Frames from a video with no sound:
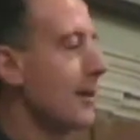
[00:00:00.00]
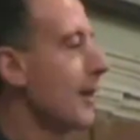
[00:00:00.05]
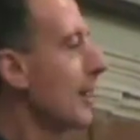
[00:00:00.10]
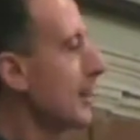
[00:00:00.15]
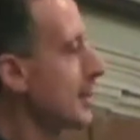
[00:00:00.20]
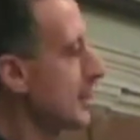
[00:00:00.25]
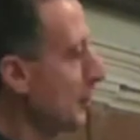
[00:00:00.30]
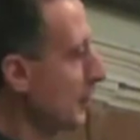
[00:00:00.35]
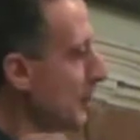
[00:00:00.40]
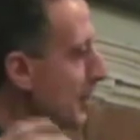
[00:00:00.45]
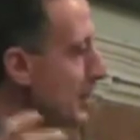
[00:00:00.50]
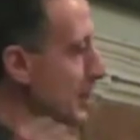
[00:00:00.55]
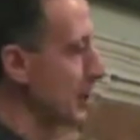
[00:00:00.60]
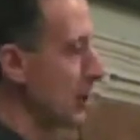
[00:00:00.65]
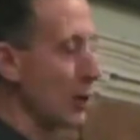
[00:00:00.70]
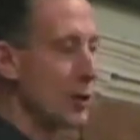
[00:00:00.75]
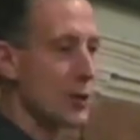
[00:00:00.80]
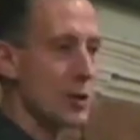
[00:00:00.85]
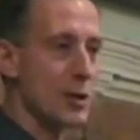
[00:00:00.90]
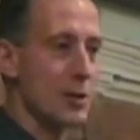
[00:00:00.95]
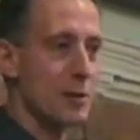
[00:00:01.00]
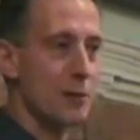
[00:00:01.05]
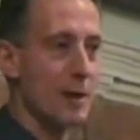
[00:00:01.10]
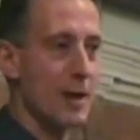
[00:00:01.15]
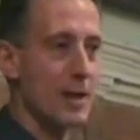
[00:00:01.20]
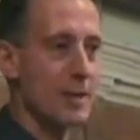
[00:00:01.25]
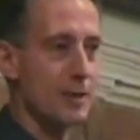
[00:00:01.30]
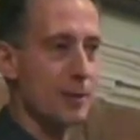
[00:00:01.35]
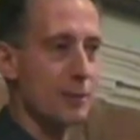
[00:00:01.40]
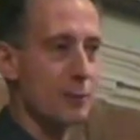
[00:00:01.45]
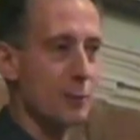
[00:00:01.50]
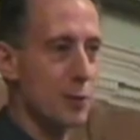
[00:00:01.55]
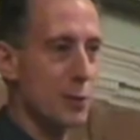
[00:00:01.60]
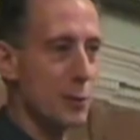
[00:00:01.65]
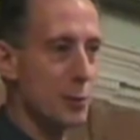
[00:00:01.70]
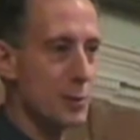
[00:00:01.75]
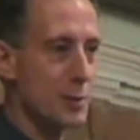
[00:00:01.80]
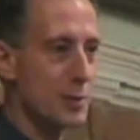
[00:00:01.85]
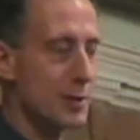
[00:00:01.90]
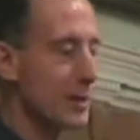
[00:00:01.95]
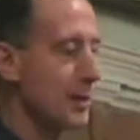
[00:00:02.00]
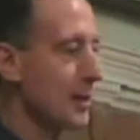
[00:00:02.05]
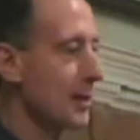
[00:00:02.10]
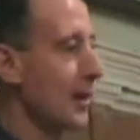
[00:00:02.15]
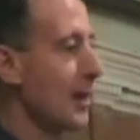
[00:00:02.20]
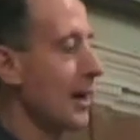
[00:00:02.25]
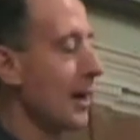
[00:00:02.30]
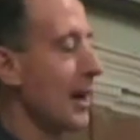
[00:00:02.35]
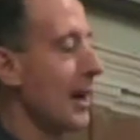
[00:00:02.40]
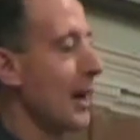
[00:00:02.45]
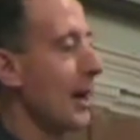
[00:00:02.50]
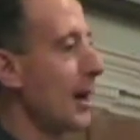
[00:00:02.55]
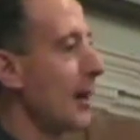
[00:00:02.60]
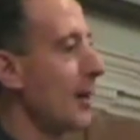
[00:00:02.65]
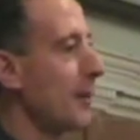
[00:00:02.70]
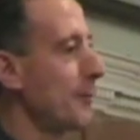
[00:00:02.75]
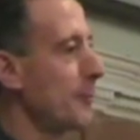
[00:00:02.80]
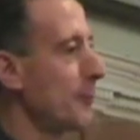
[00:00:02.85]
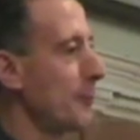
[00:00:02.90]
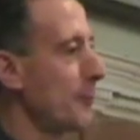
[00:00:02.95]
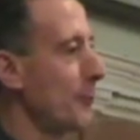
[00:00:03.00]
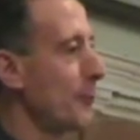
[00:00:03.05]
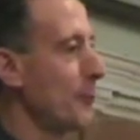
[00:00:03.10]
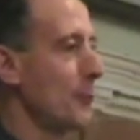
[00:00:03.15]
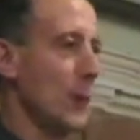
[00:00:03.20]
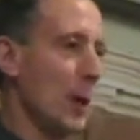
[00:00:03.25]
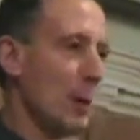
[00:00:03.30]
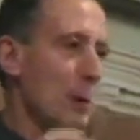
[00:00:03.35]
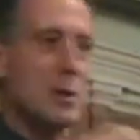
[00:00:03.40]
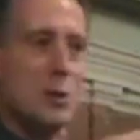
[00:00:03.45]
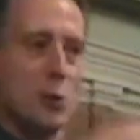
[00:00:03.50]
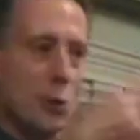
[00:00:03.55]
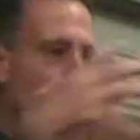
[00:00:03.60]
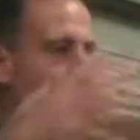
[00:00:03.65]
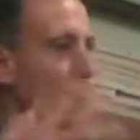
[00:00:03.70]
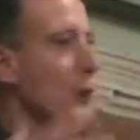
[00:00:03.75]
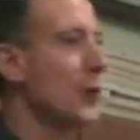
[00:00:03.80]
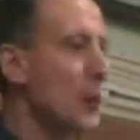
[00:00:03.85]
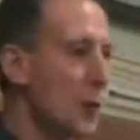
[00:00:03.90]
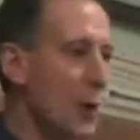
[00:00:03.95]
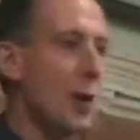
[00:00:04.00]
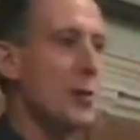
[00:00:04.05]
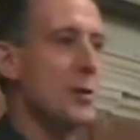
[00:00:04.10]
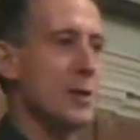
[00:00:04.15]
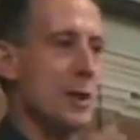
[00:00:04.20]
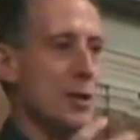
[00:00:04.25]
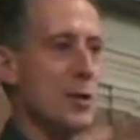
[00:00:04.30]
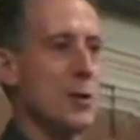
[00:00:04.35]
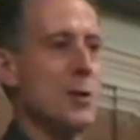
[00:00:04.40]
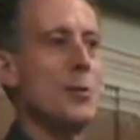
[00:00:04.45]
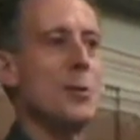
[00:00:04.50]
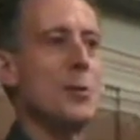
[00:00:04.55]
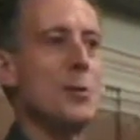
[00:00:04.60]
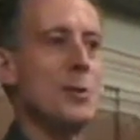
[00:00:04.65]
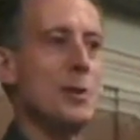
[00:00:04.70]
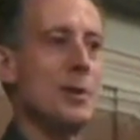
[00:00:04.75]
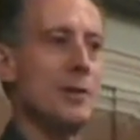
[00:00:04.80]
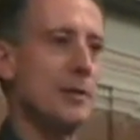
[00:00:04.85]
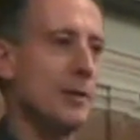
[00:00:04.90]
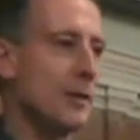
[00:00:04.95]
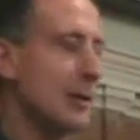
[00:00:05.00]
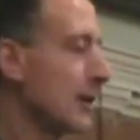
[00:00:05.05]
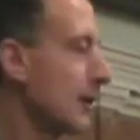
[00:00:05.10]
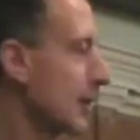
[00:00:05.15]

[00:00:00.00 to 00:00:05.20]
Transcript: And so in these consciousness raising groups, we talked through those issues and,